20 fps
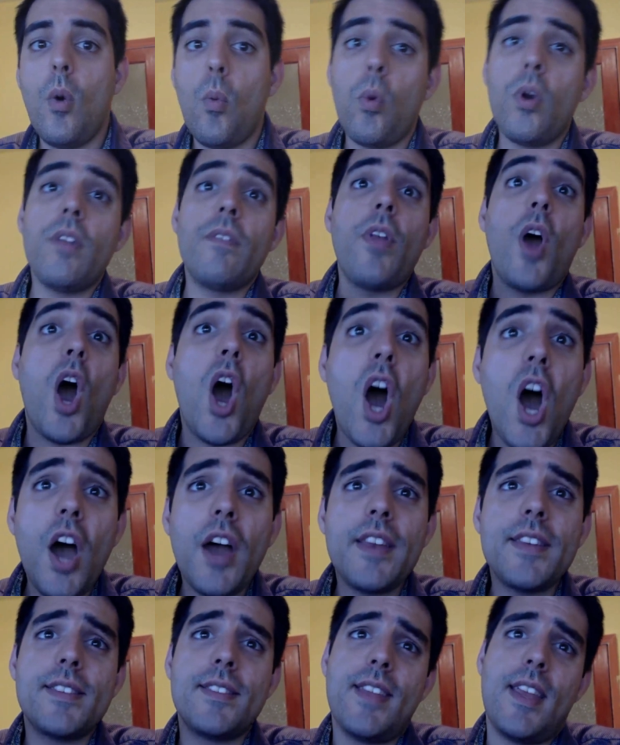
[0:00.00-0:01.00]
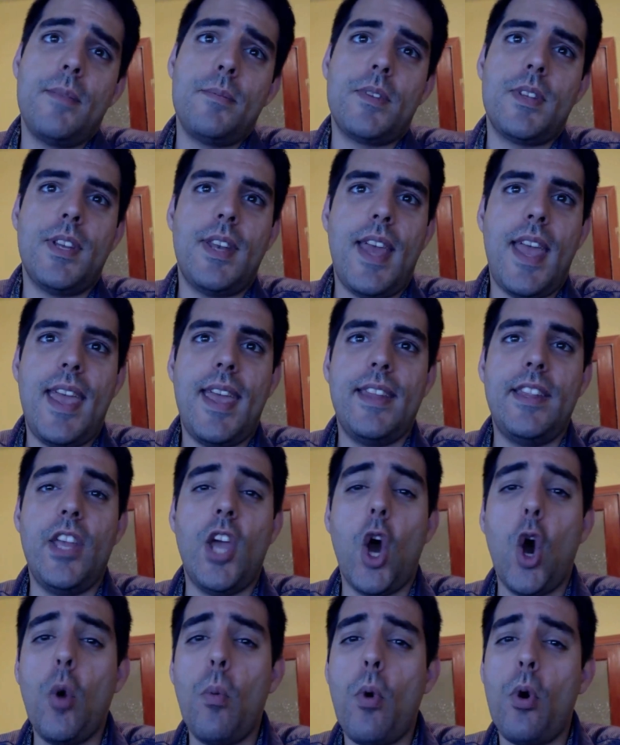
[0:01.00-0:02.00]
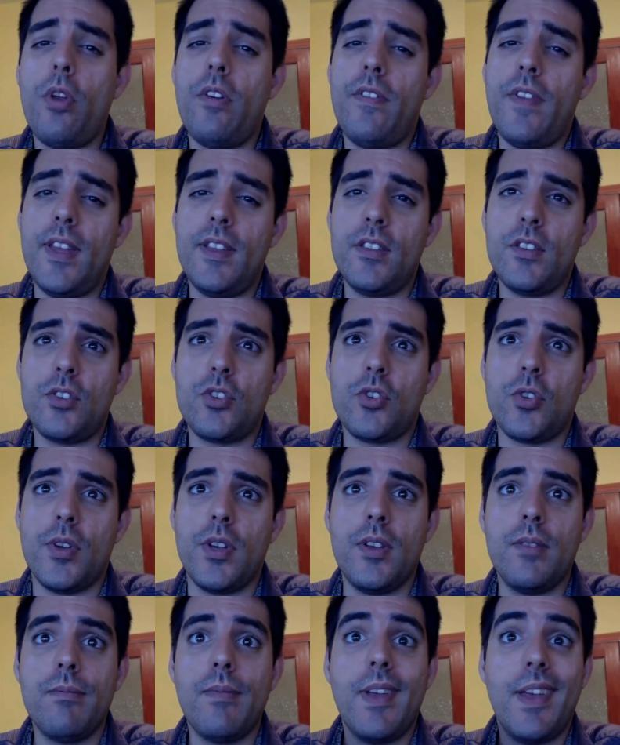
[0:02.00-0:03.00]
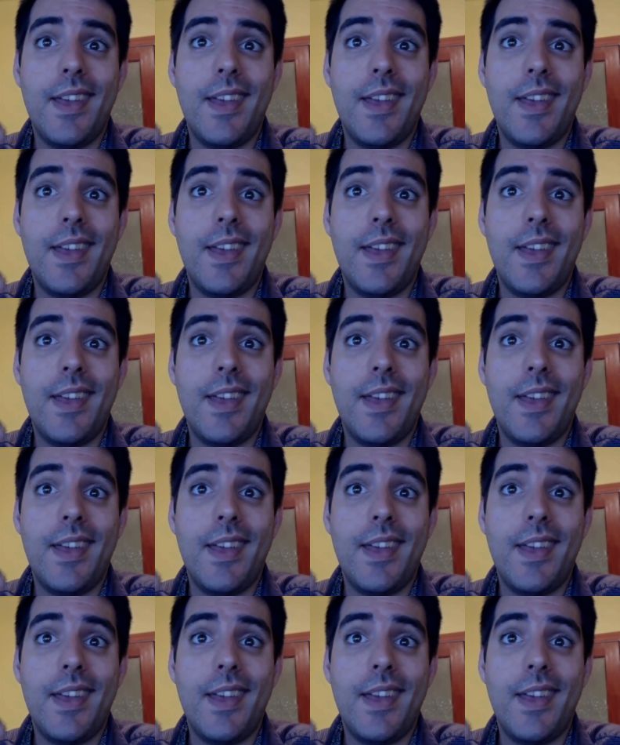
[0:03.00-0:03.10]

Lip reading: One of the hottest names today in the automotive industry